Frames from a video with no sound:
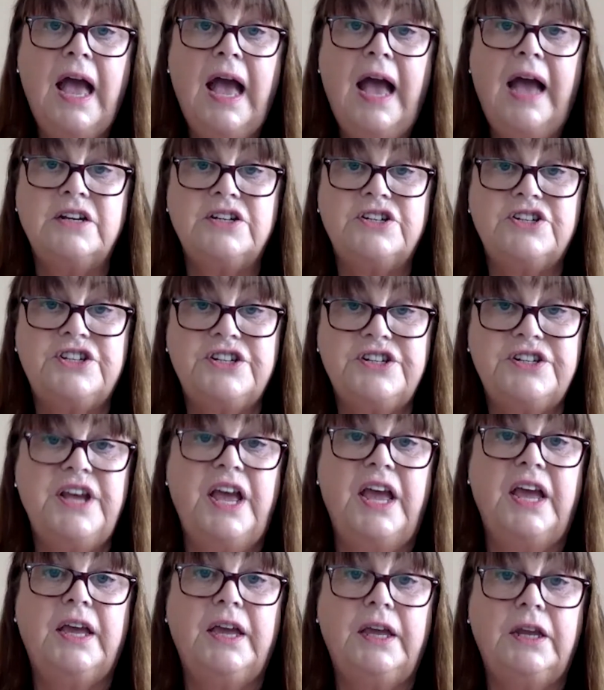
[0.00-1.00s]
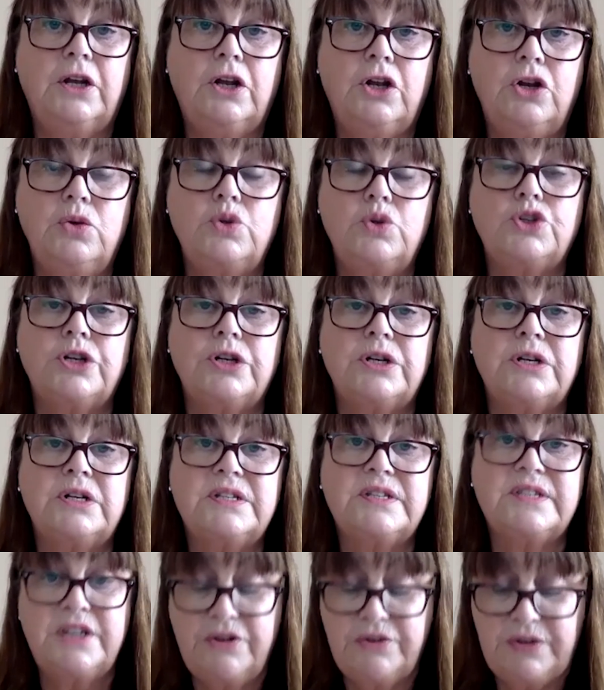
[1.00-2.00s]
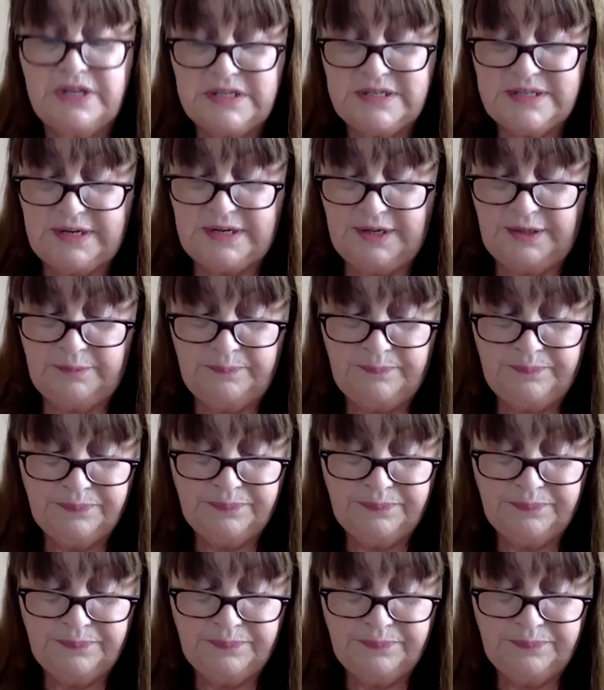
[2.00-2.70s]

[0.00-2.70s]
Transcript: and to take inclusion seriously.